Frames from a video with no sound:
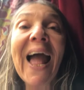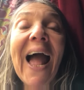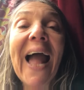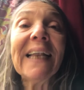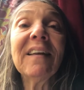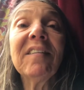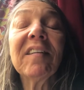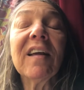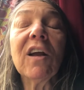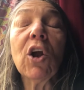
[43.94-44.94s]
And
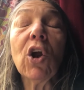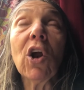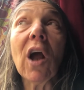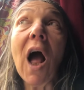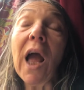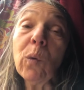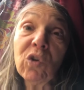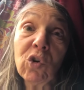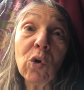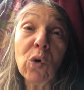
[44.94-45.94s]
I
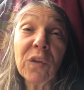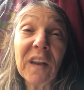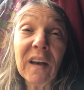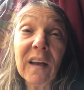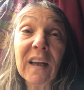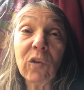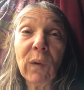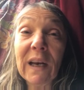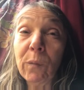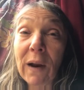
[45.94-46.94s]
was taught that it's
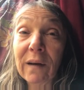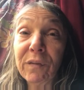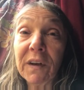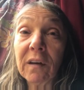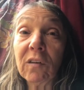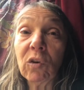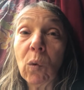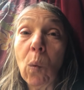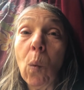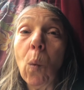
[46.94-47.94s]
really relevant
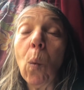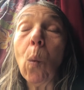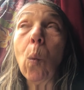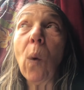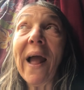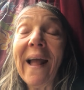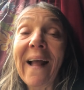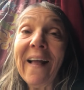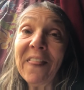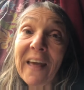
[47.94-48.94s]

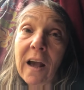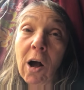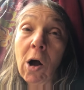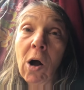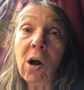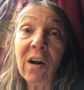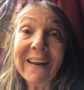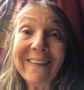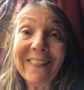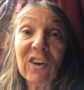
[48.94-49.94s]
where they are
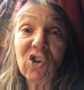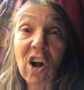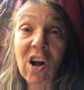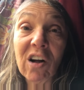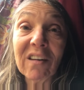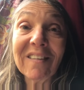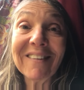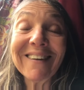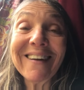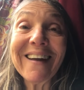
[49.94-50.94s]
in the chart,
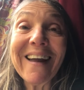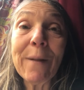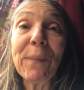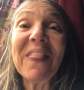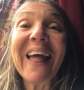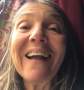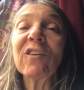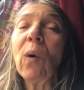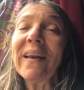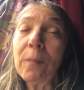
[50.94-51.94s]
but that's
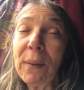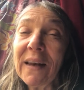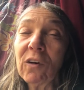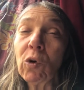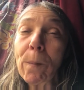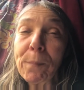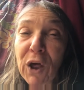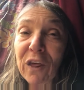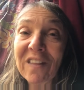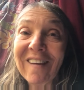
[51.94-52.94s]
quite dependent on
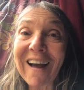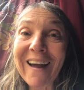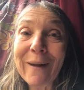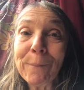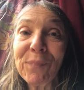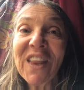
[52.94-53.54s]
birth time.